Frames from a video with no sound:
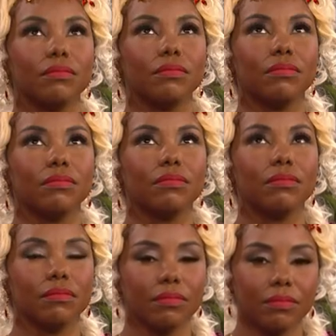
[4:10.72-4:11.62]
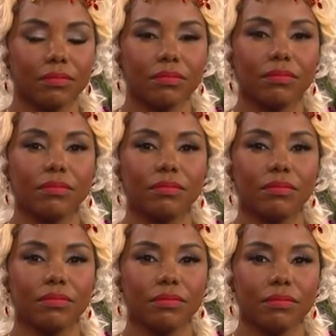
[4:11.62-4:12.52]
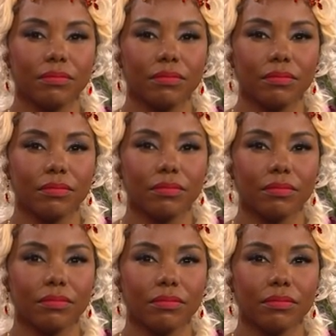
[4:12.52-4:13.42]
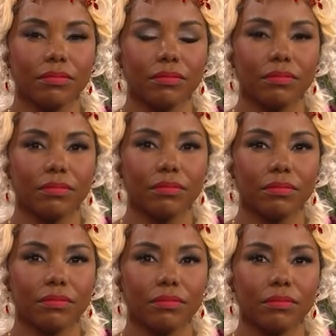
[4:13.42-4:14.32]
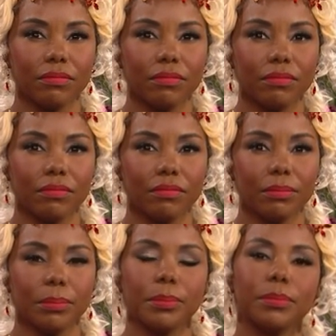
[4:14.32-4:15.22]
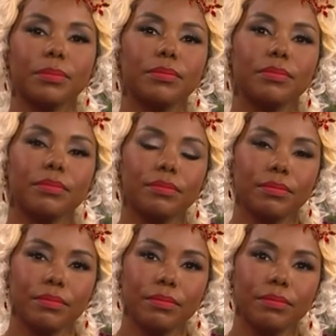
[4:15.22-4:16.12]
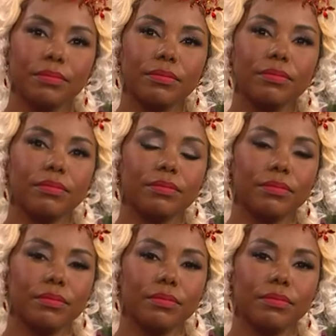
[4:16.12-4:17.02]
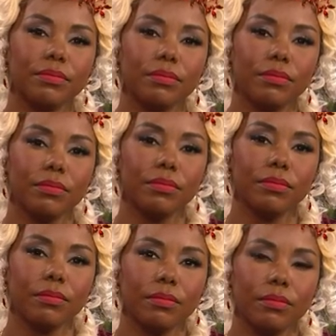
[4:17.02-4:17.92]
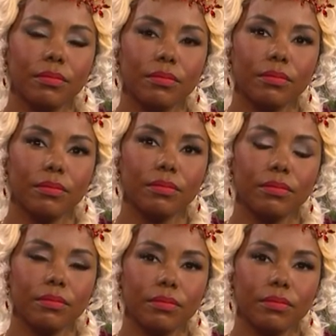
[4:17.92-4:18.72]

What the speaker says: [no speech]